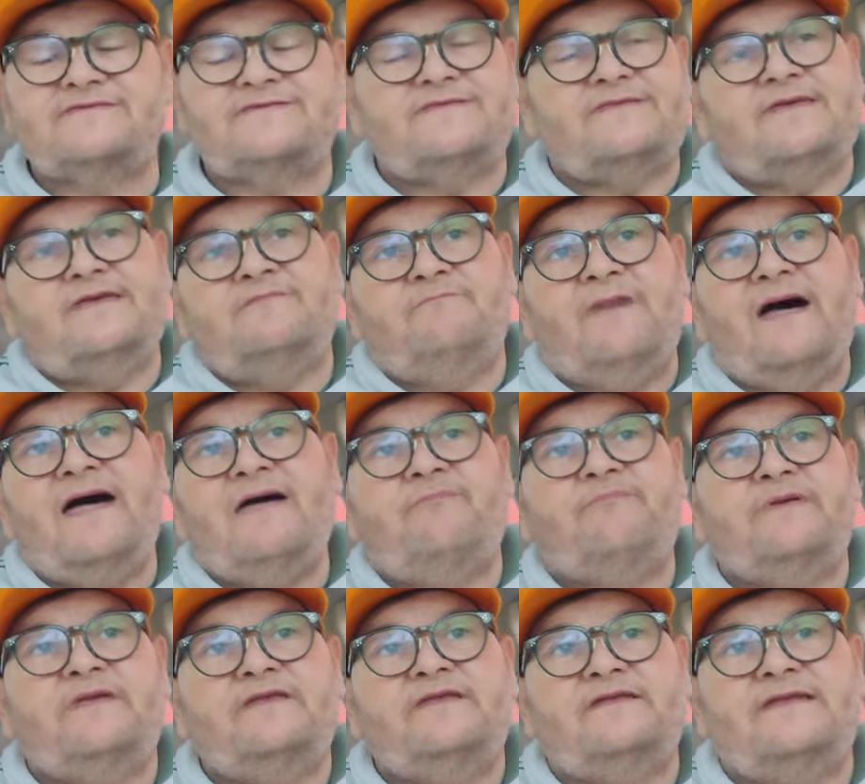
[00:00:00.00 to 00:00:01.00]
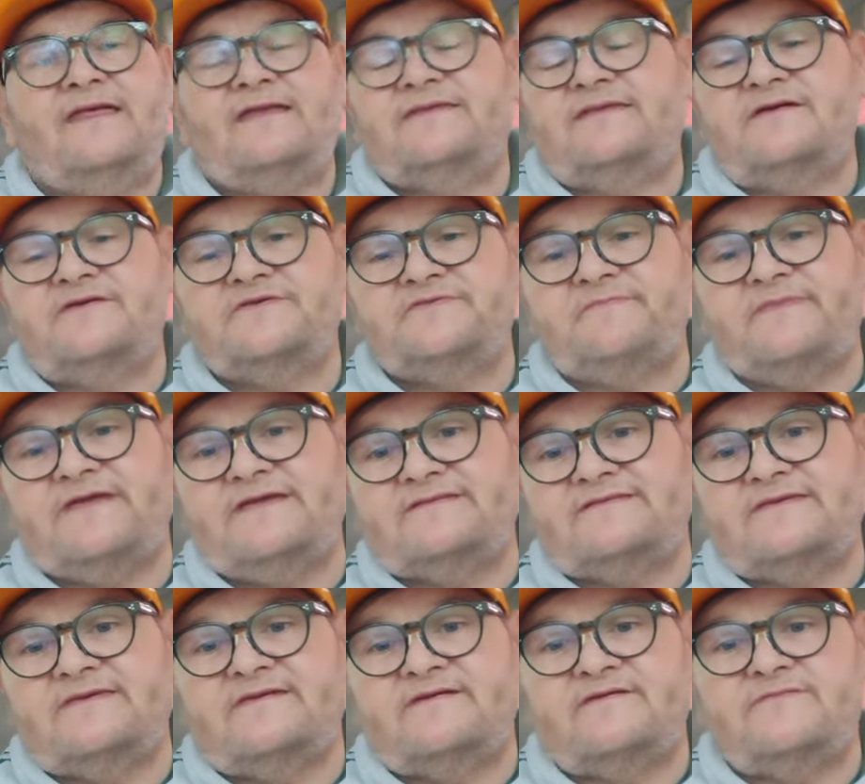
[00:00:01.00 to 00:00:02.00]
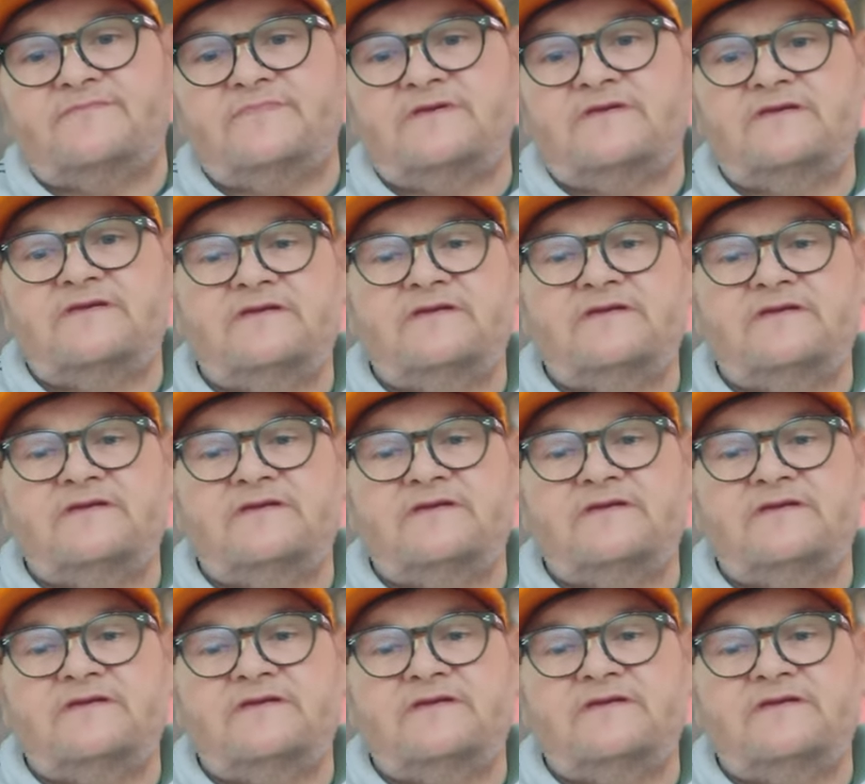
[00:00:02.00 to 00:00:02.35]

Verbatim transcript: So, in my opinion, that tells me it's him.